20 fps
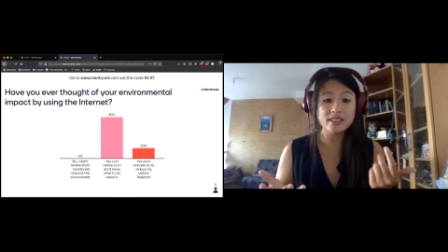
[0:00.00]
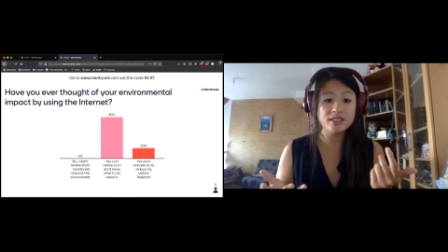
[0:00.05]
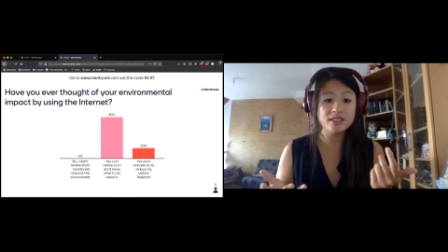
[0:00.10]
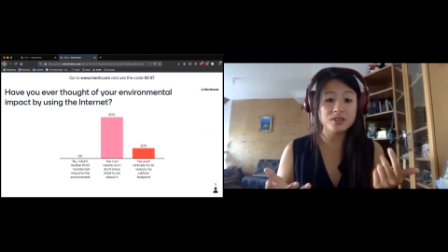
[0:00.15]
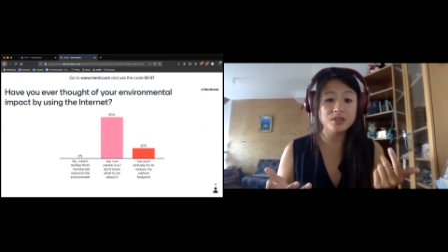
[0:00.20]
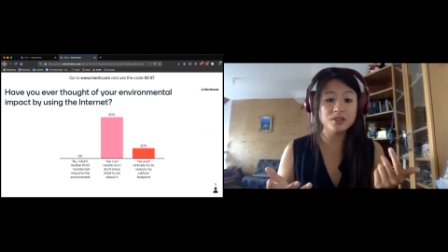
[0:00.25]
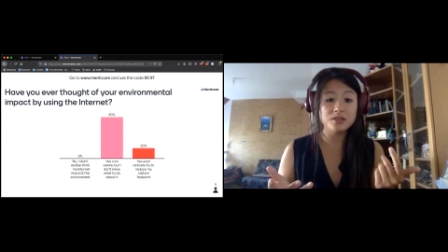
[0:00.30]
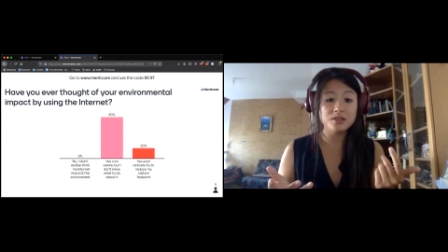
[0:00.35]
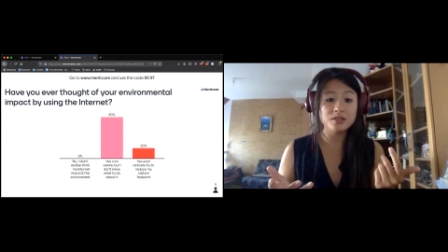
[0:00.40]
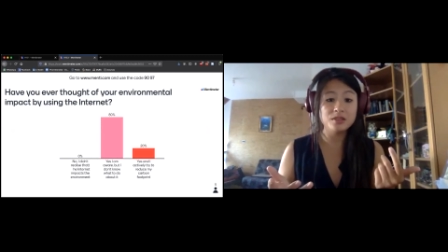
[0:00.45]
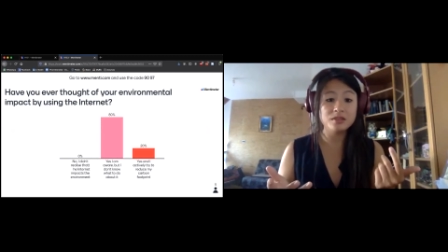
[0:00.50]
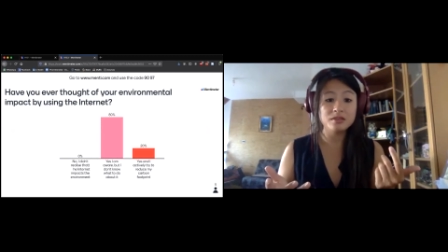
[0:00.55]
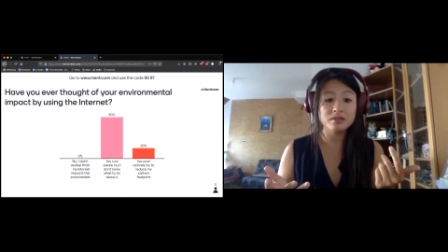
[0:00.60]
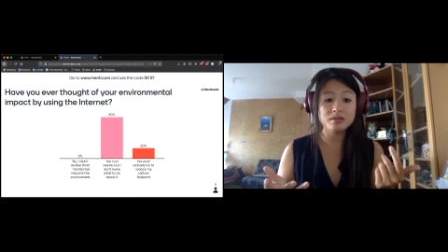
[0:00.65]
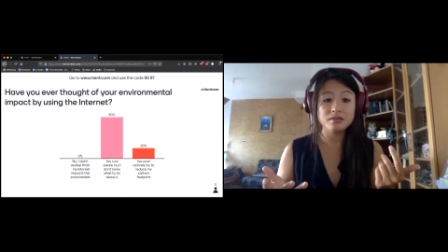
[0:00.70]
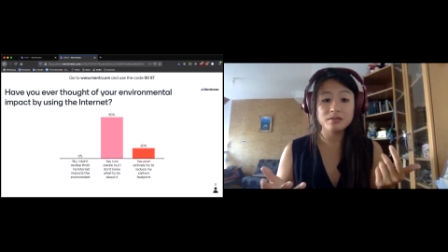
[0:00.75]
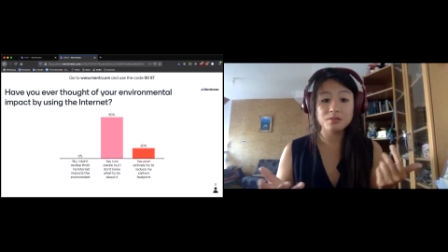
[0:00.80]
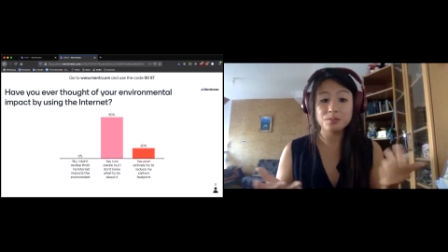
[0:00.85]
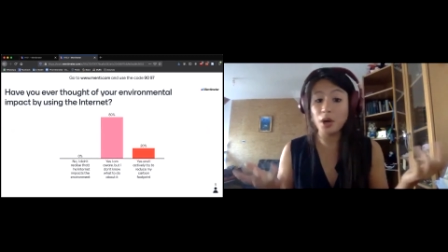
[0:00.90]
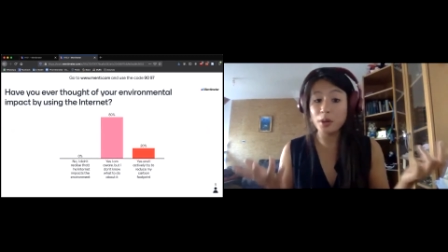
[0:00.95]
to
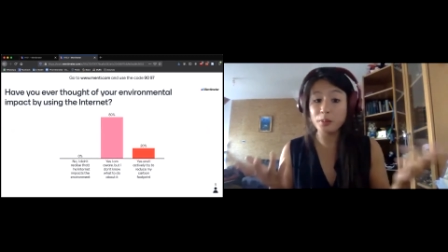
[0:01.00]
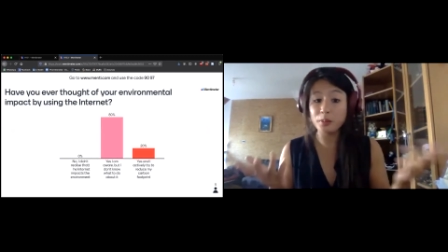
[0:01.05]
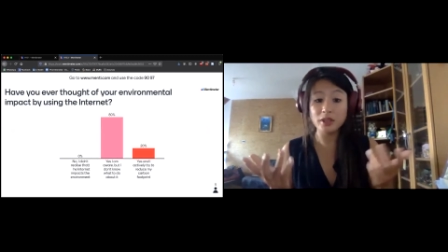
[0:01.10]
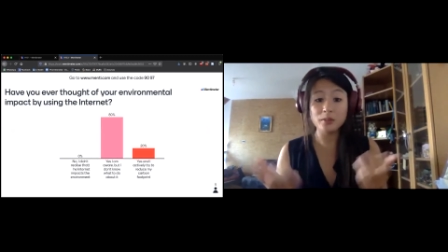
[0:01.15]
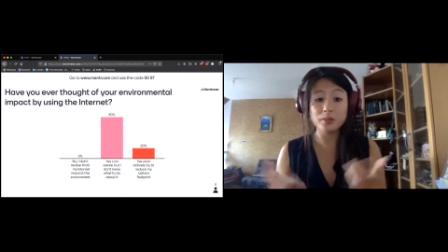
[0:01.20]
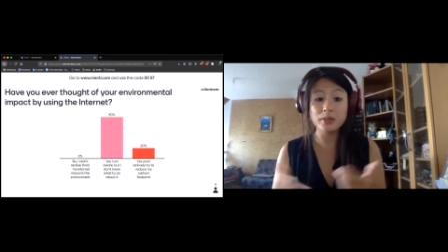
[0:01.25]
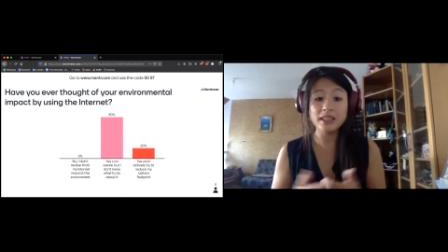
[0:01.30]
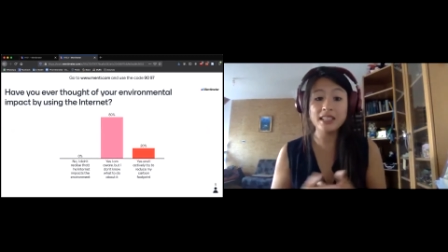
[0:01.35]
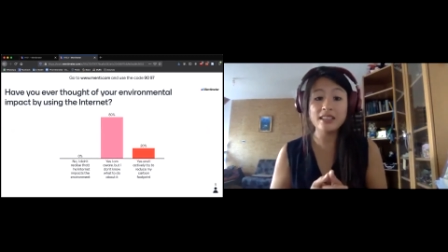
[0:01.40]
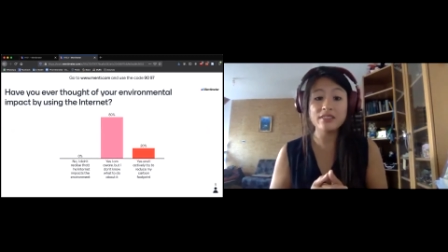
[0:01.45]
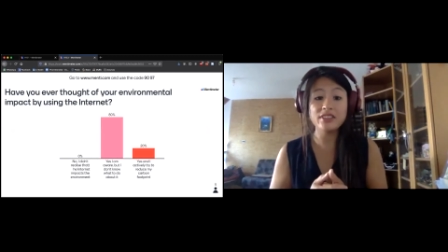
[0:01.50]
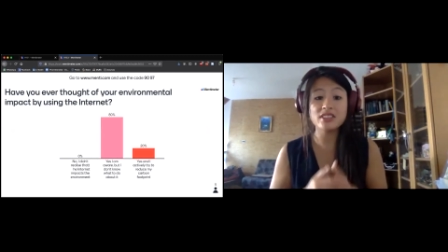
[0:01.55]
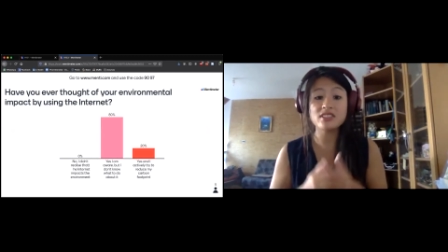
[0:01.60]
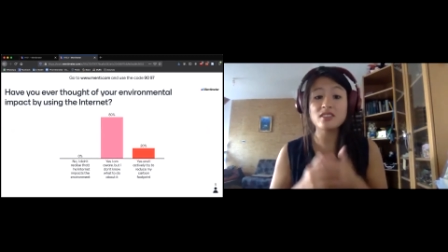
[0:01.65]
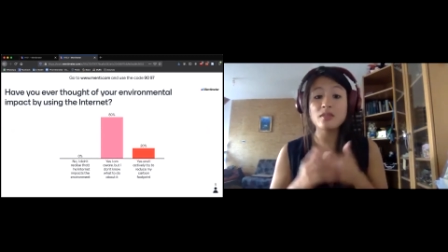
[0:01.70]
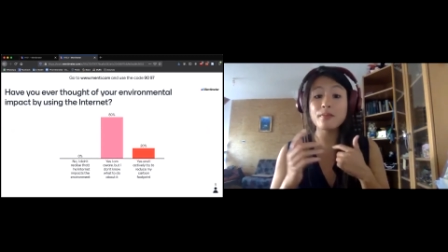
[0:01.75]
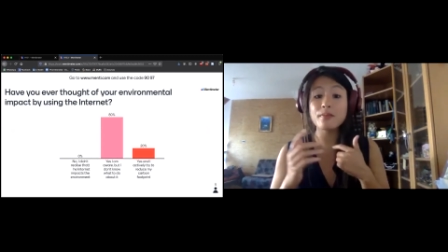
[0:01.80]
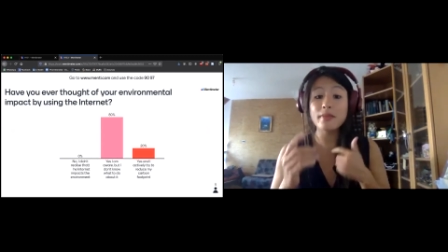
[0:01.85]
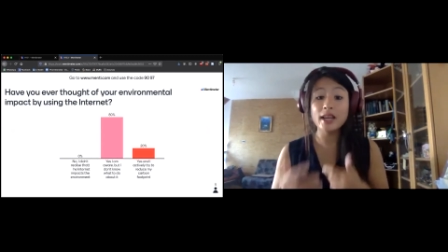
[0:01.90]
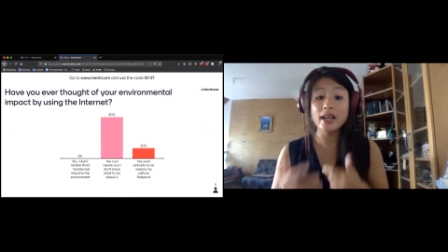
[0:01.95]
popular belief, it's the
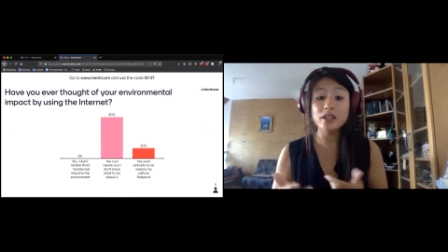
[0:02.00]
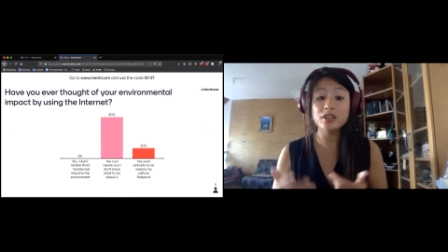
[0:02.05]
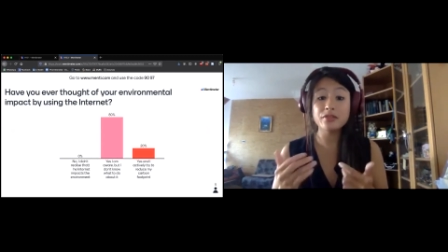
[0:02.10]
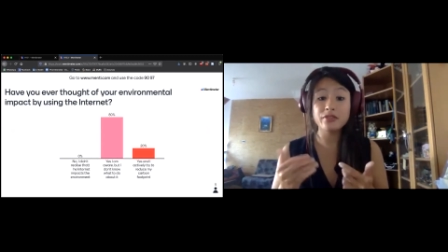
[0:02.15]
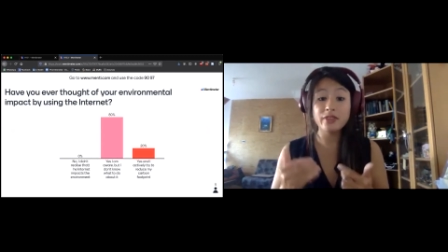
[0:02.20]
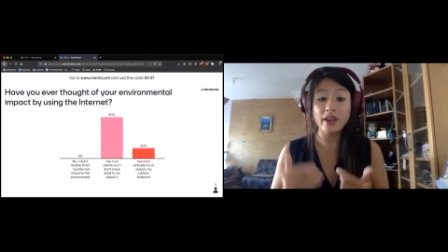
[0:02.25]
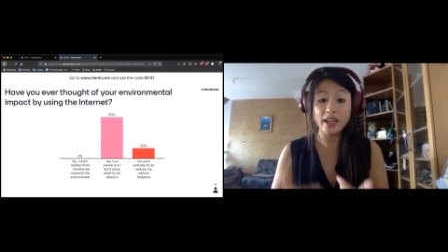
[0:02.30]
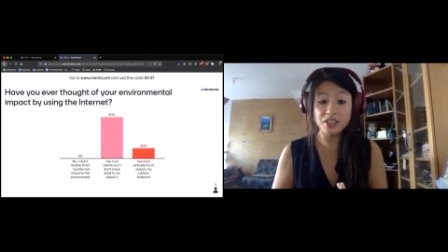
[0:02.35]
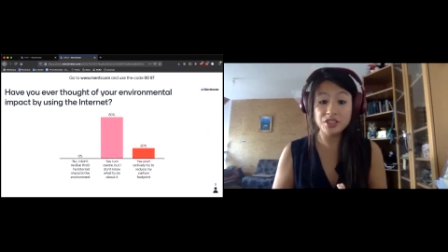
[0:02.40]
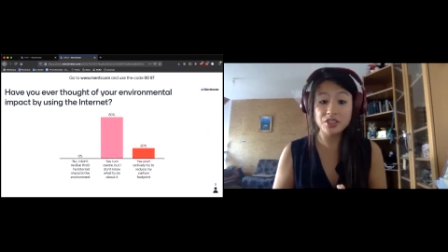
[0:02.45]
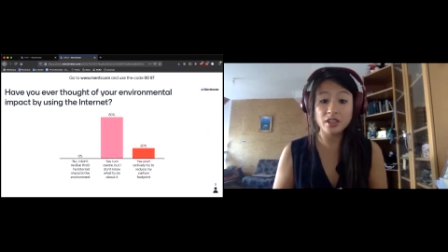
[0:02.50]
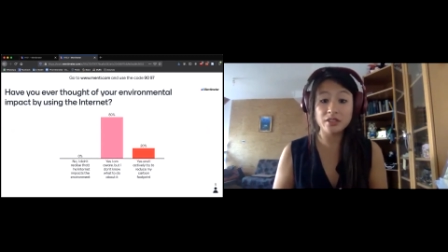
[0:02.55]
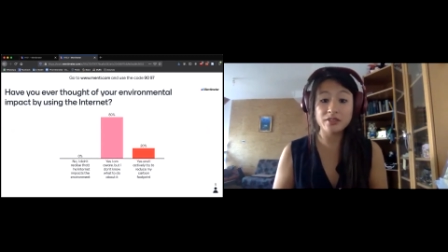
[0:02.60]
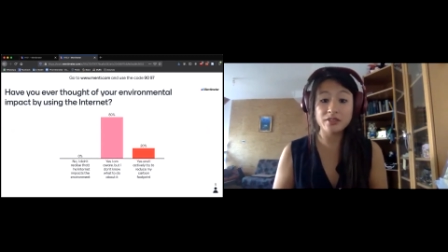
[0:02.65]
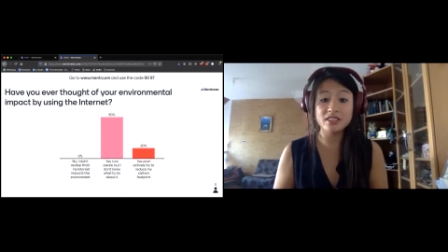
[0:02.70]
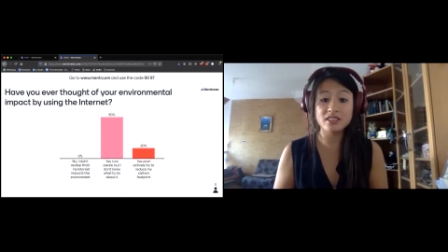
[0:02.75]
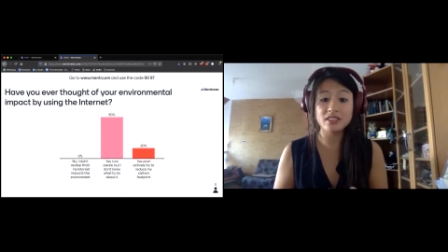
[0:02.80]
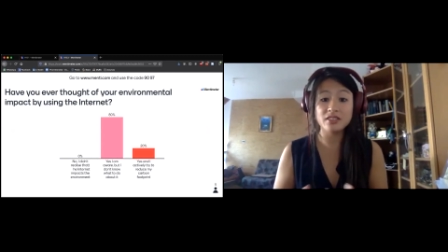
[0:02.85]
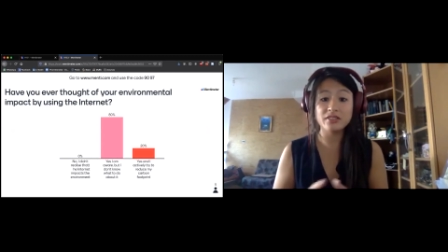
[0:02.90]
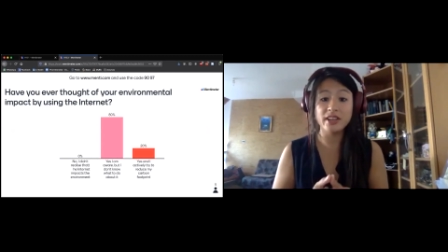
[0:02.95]
manufacturer of
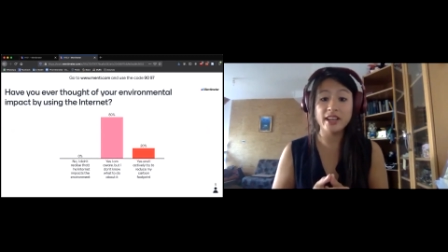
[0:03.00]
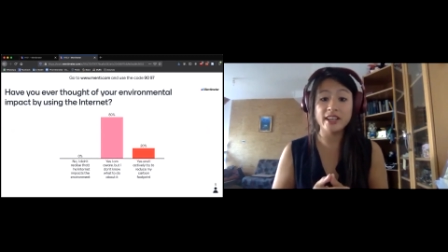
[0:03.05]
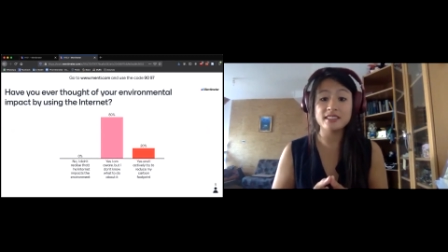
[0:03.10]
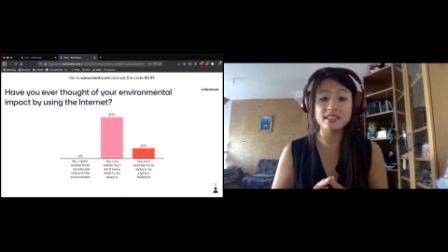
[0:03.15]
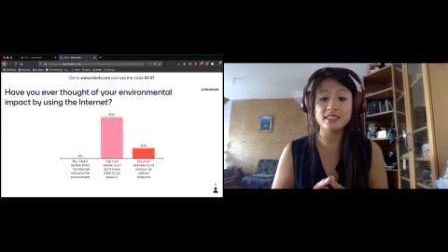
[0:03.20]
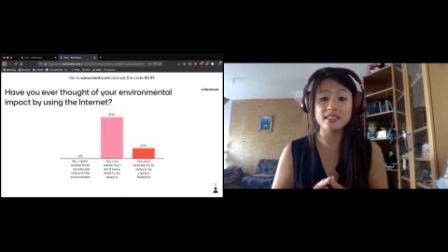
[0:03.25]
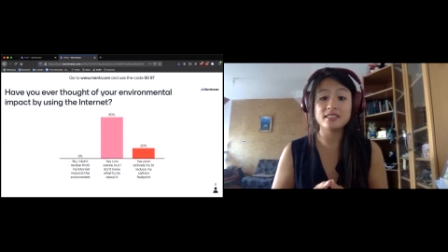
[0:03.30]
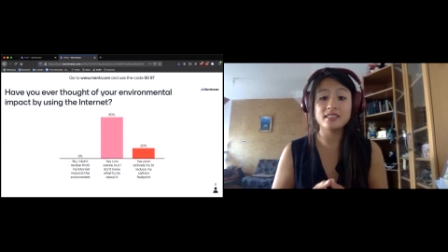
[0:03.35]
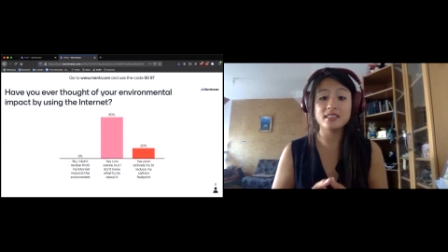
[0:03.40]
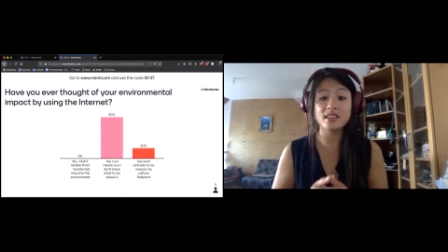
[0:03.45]
these devices